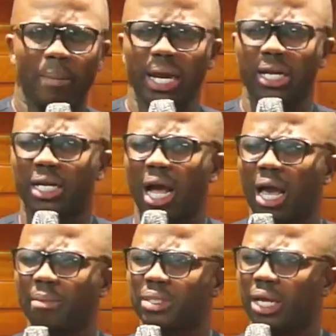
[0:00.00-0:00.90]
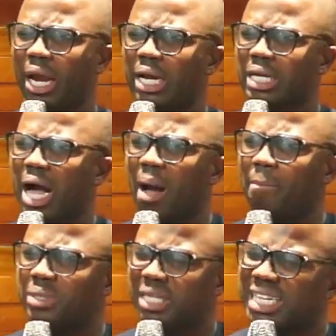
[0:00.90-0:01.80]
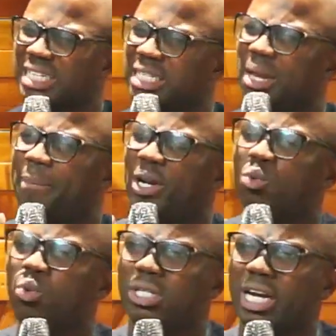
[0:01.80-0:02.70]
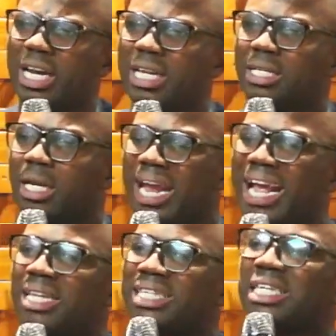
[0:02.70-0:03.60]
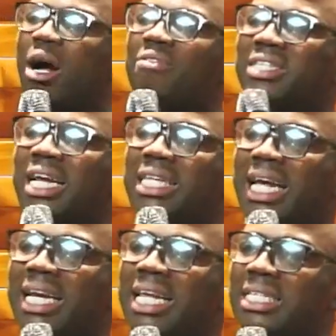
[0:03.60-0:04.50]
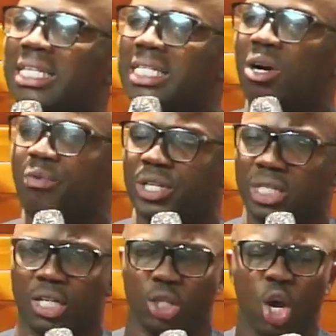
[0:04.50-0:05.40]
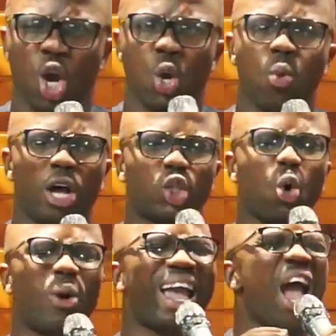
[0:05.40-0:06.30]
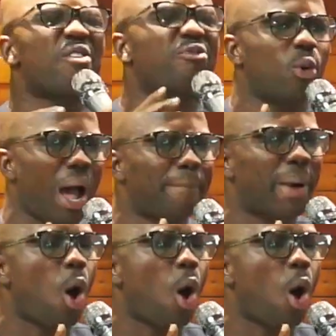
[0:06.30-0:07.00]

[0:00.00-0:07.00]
times it comes, is deeply rooted in, in self centeredness and selfishness. You are so careful about how